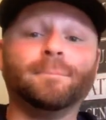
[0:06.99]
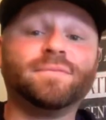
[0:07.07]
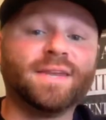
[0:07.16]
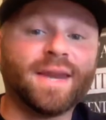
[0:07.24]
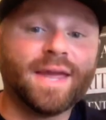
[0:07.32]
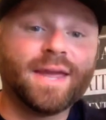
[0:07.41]

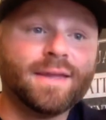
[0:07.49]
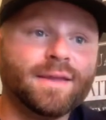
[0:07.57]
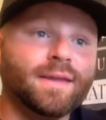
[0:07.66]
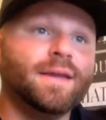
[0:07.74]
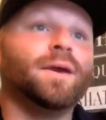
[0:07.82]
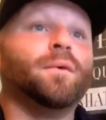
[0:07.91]
Today
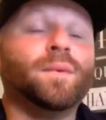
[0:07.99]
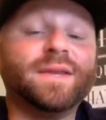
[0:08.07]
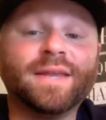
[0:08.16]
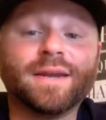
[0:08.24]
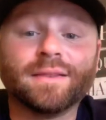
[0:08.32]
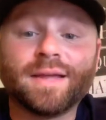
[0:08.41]
we
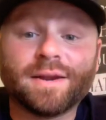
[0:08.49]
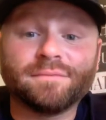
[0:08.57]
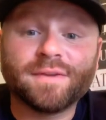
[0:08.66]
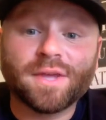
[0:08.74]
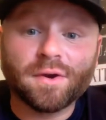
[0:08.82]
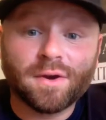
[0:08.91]
did a lot of
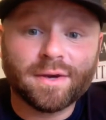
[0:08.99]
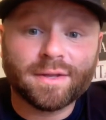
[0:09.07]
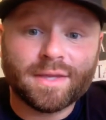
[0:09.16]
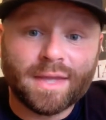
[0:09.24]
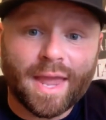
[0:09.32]
figure hunting